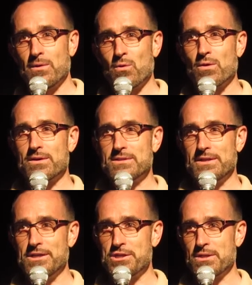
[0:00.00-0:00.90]

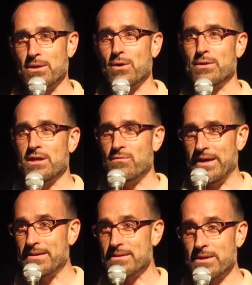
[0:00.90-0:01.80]
organization on
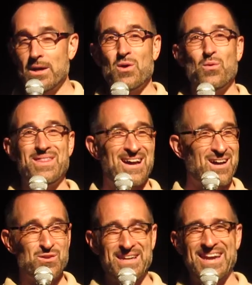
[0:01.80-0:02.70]
event
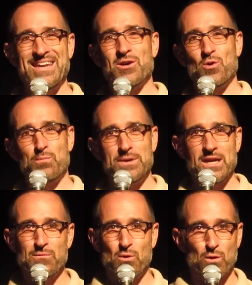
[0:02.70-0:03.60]
without any company
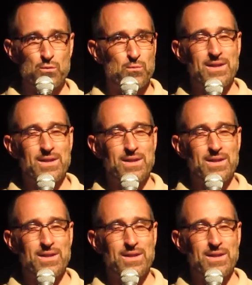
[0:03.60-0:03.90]
involved,